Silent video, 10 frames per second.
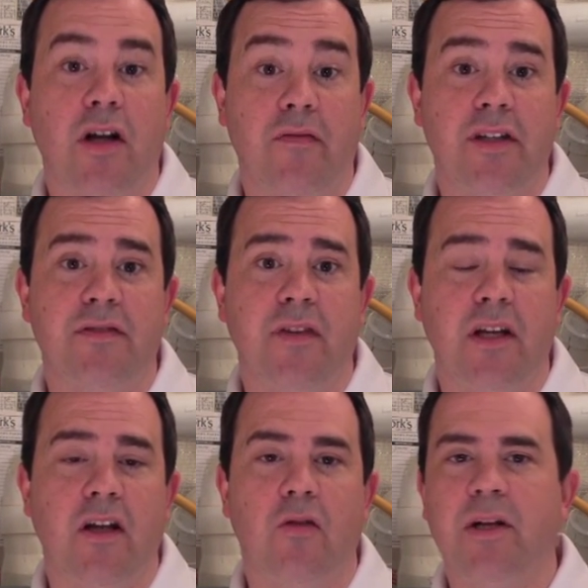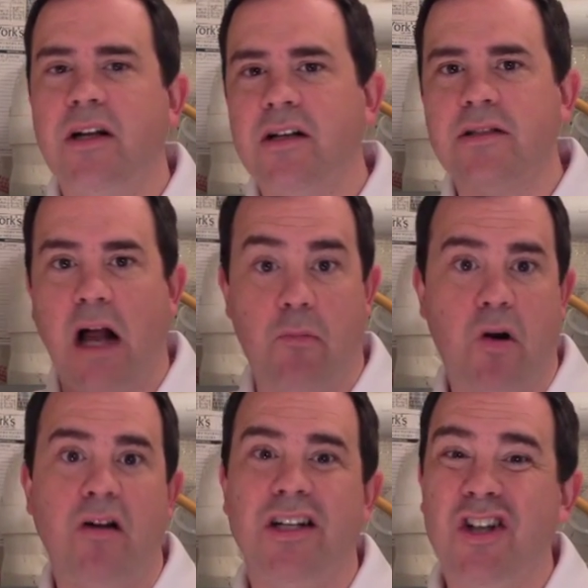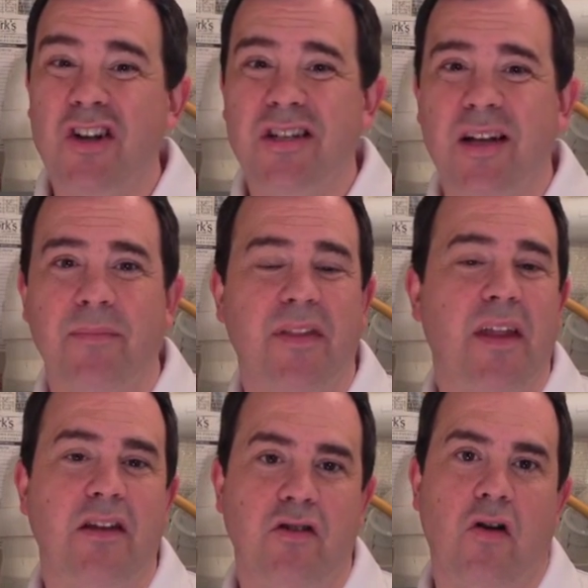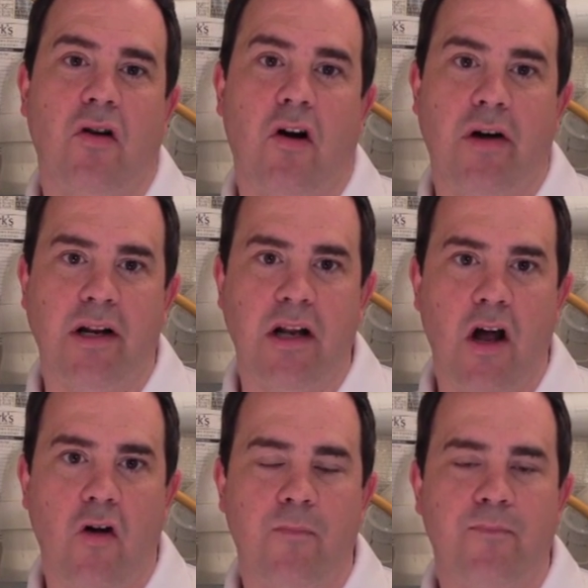of this video because I'll probably show you something that you don't already know.